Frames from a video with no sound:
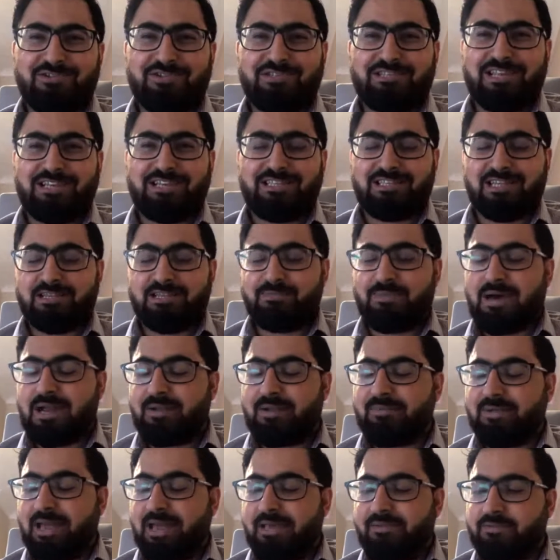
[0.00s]
So it's
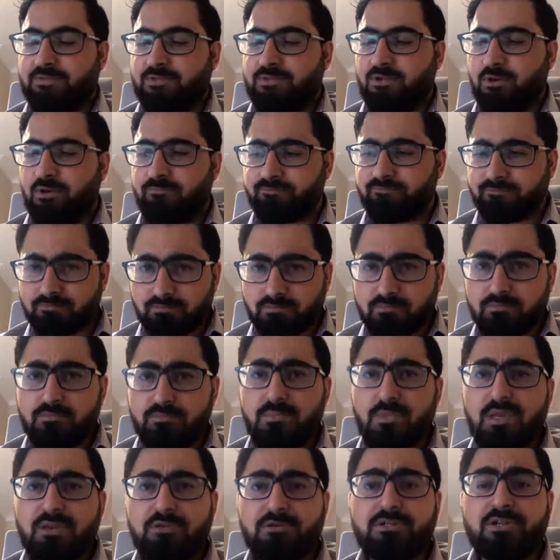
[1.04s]
part of life. So
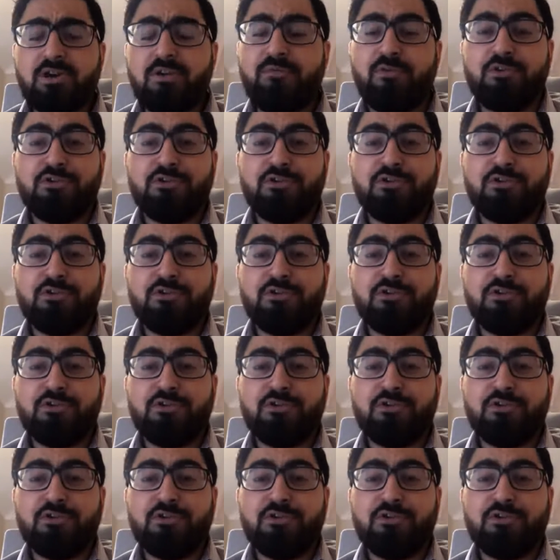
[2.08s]
the